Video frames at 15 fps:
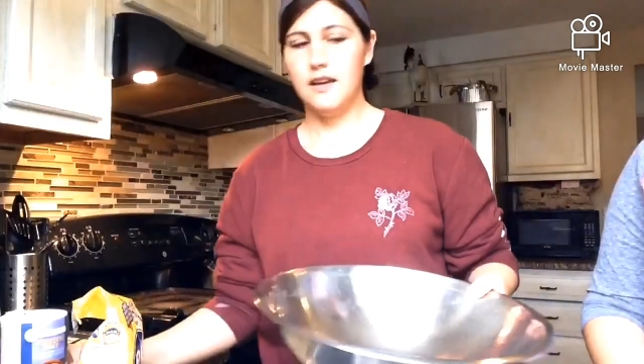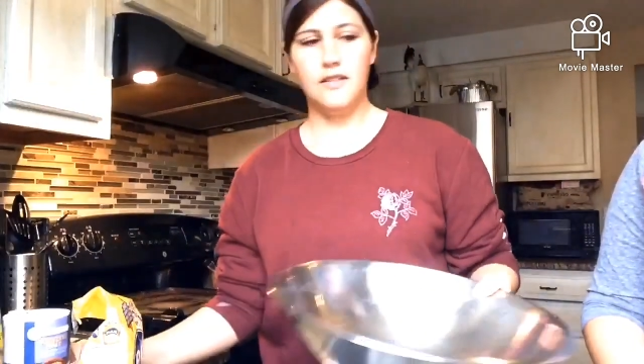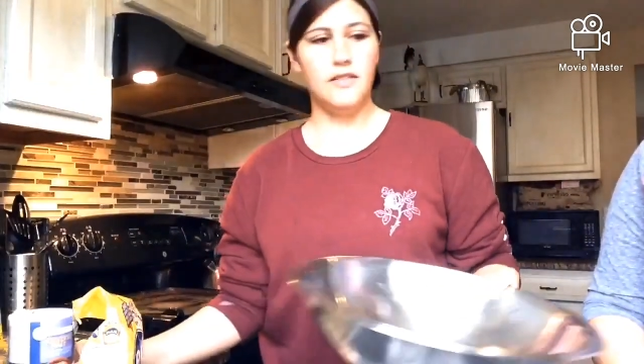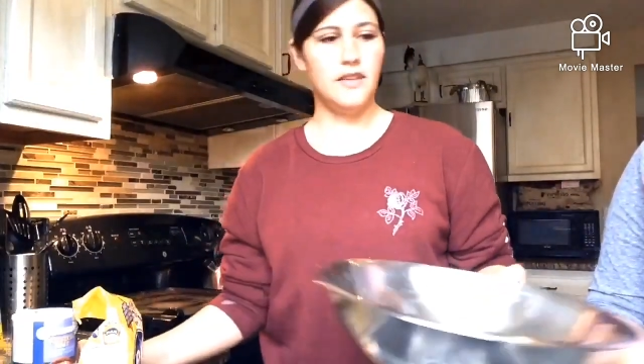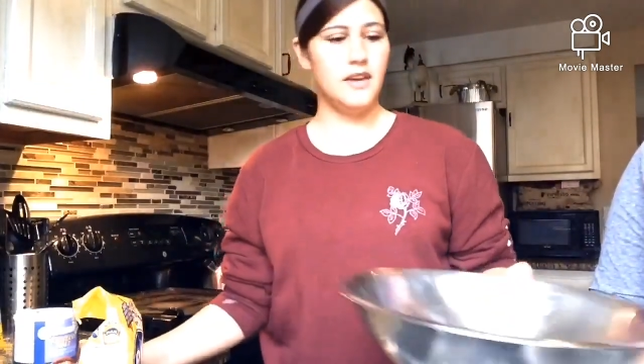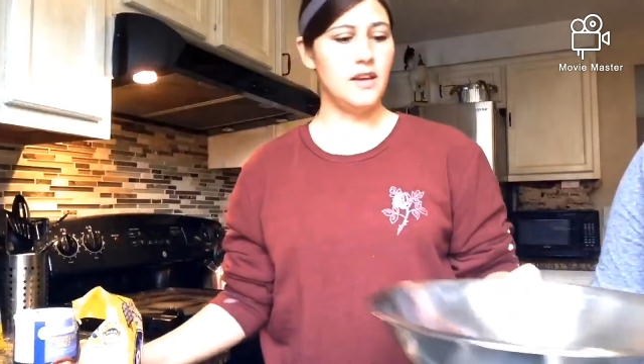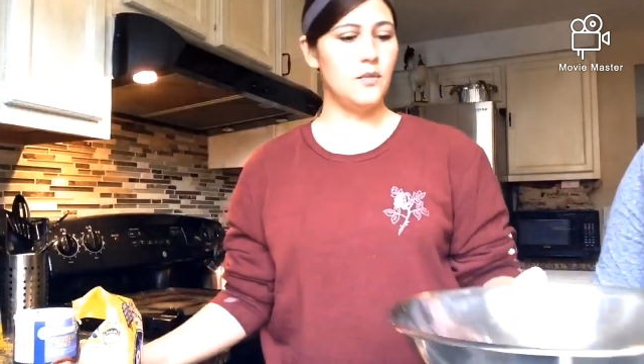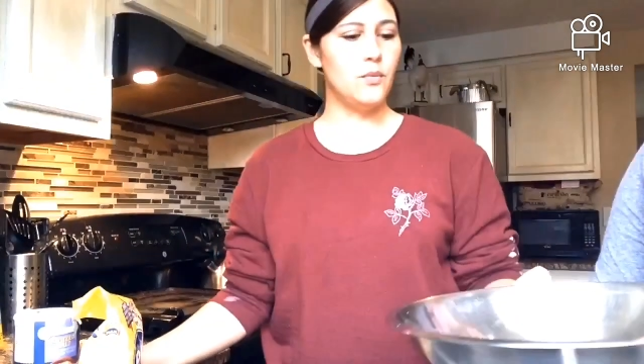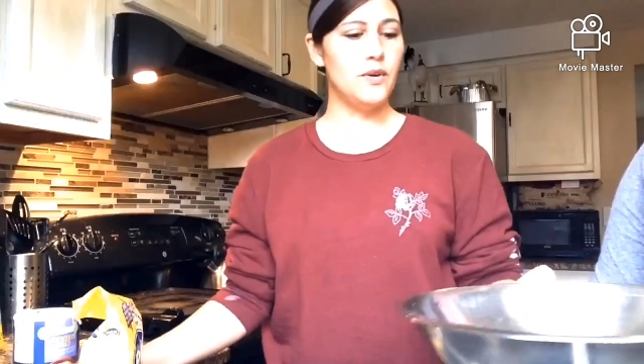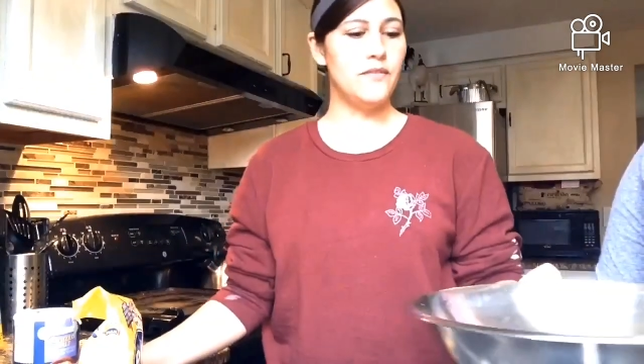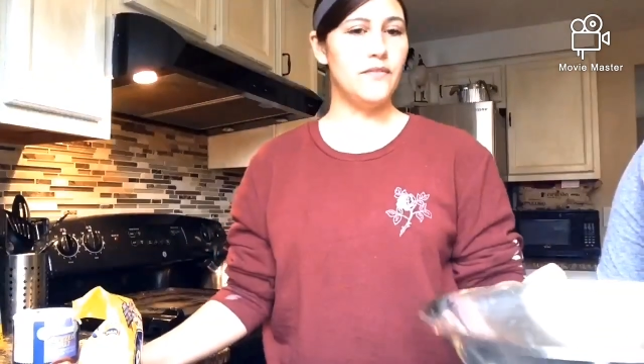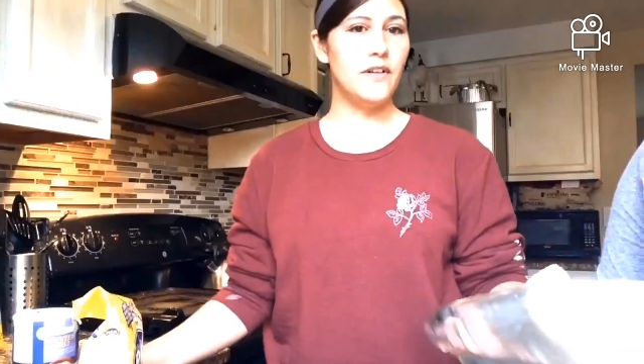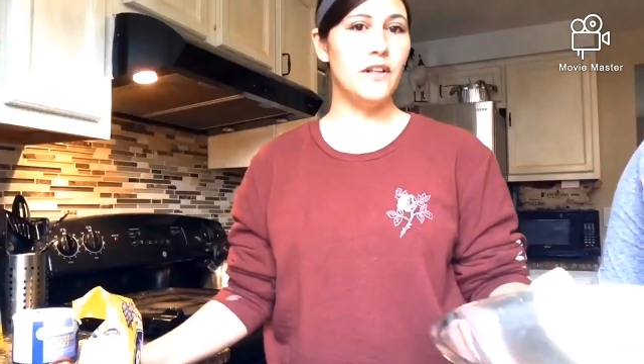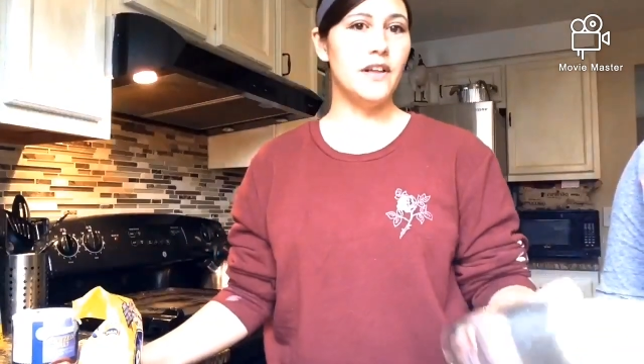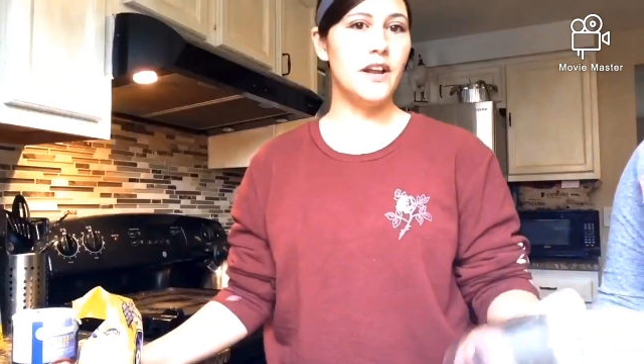And we
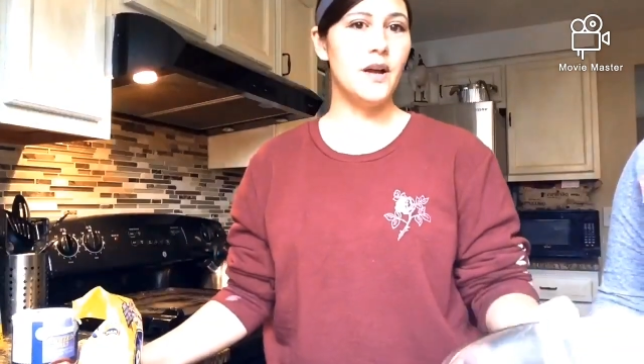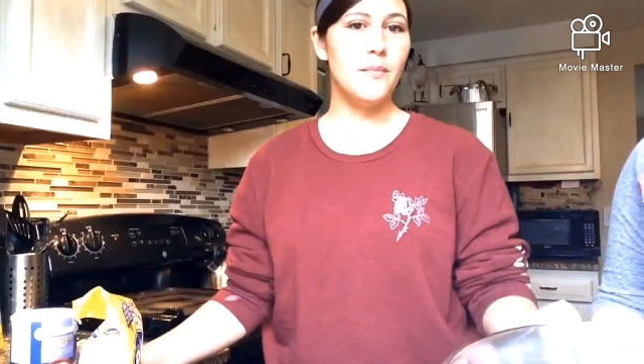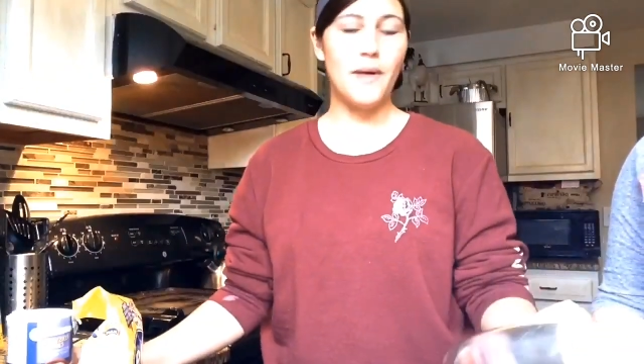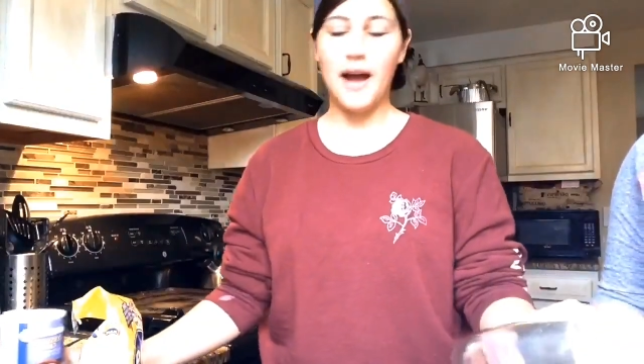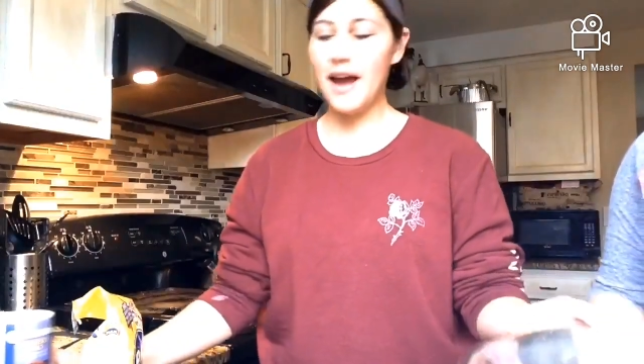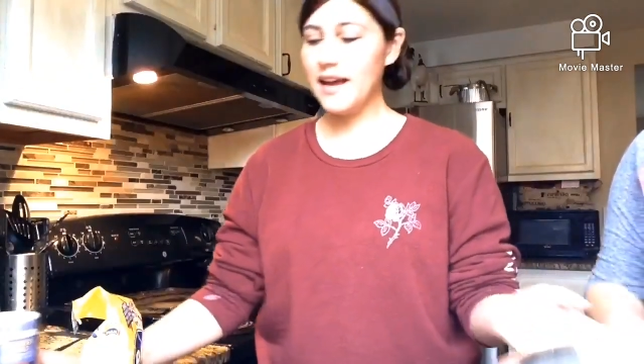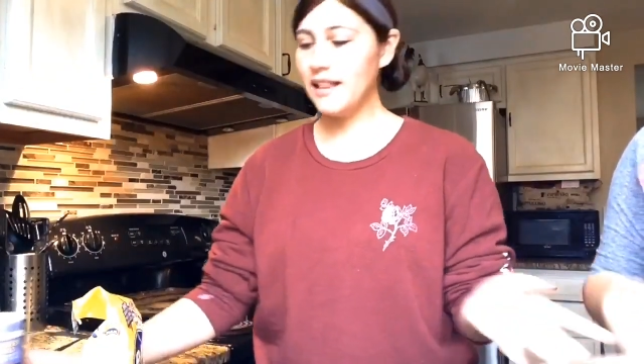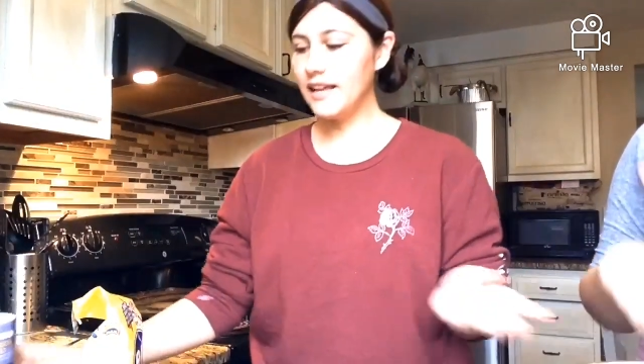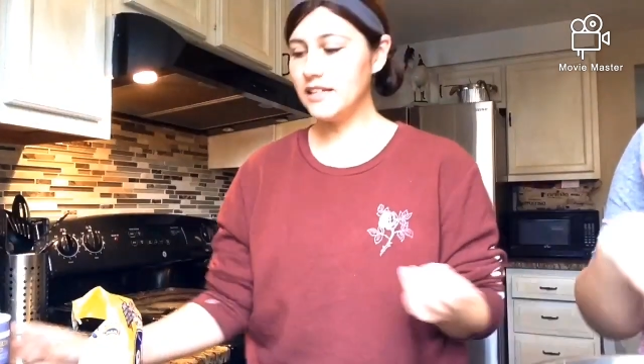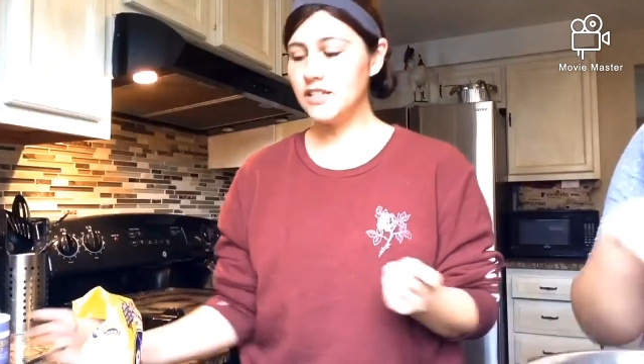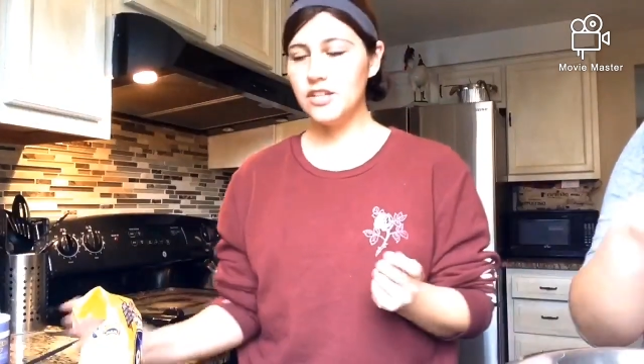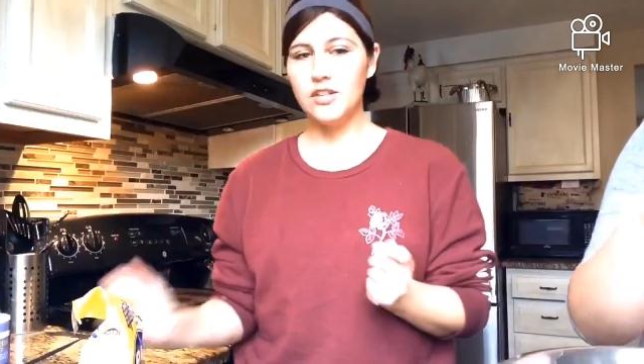fill it up. I like to